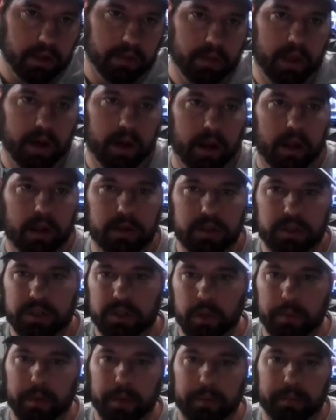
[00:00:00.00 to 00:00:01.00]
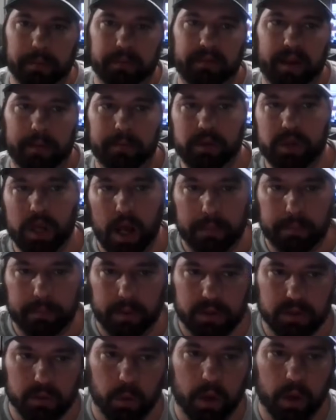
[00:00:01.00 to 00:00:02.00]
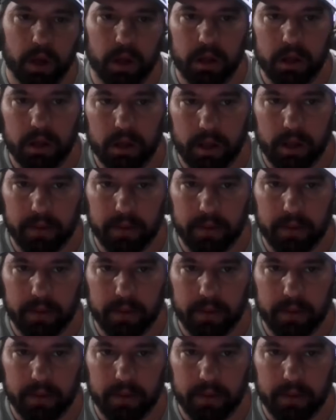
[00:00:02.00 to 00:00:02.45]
and then I just opened up a vape shop as well,